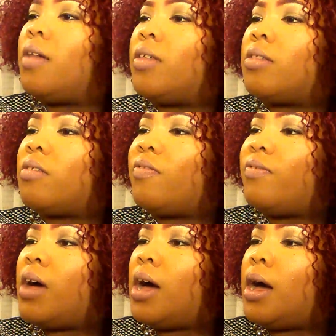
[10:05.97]
And this is
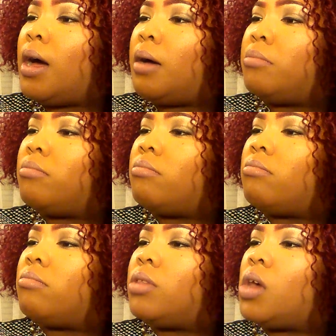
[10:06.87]

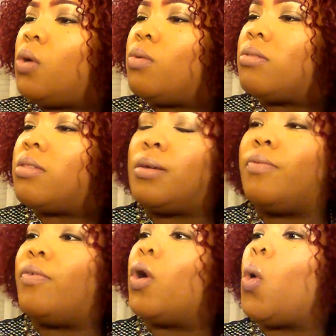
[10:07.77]
Toast
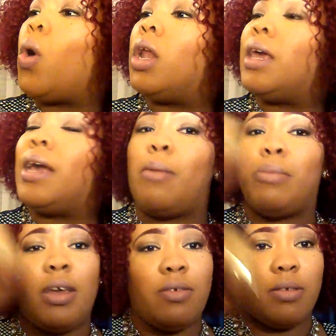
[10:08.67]
for oily
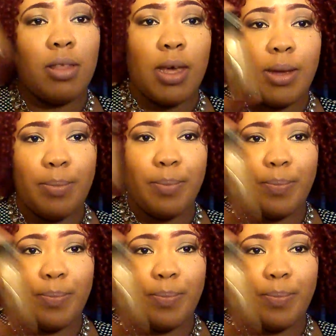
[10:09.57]
combination skin.